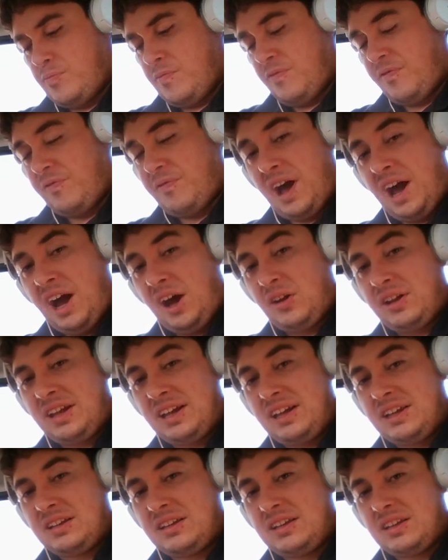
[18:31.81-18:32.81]

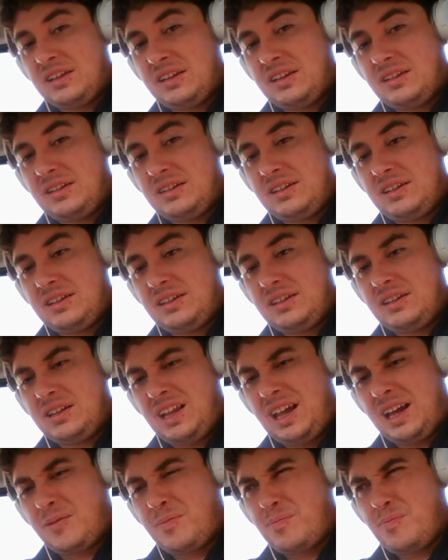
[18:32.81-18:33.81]
Finally, in in
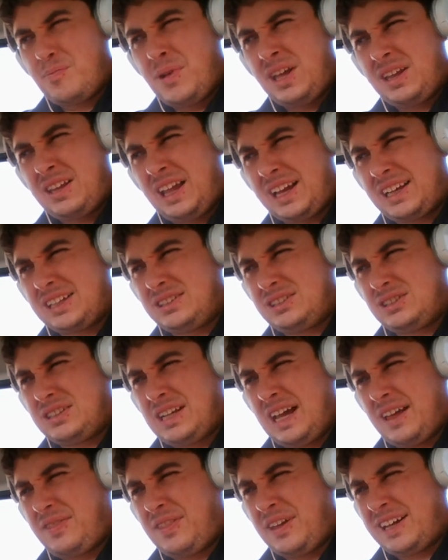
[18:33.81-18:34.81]
like mid like
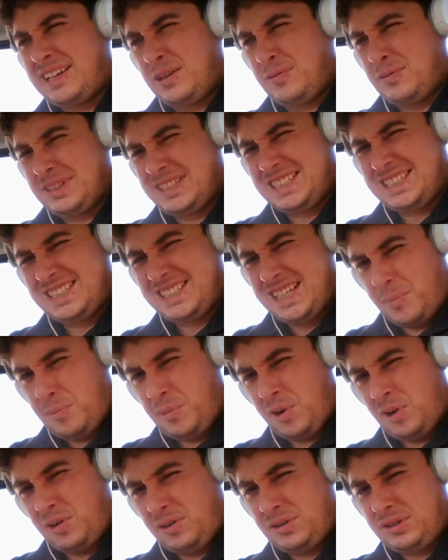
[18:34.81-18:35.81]
I think it was
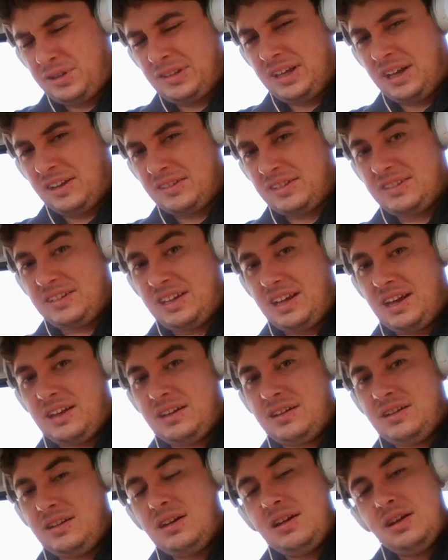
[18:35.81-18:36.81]
summer
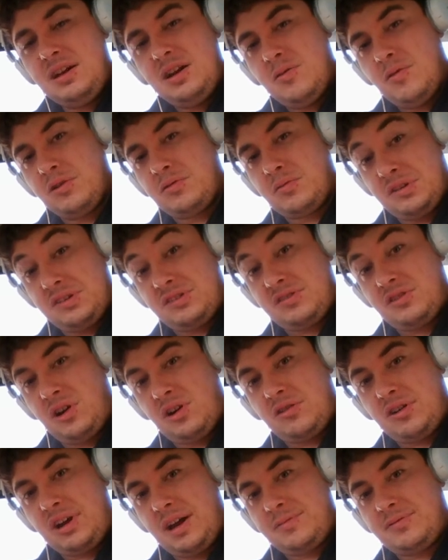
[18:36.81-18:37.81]
2010 was when
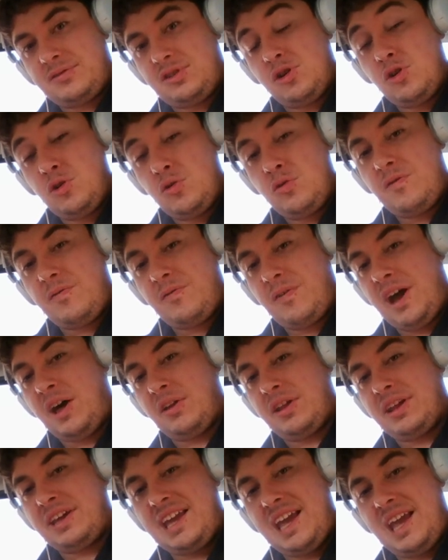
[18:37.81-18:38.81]
StarCraft 2
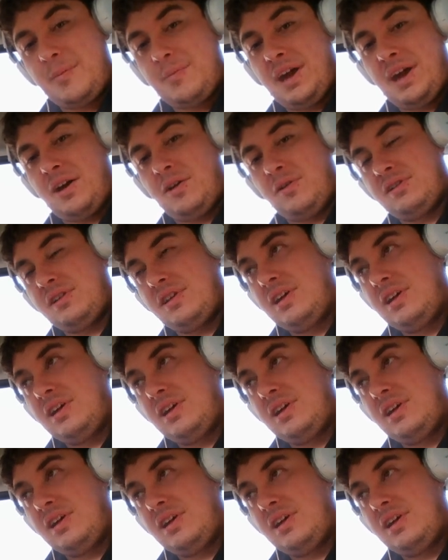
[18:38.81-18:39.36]
finally came out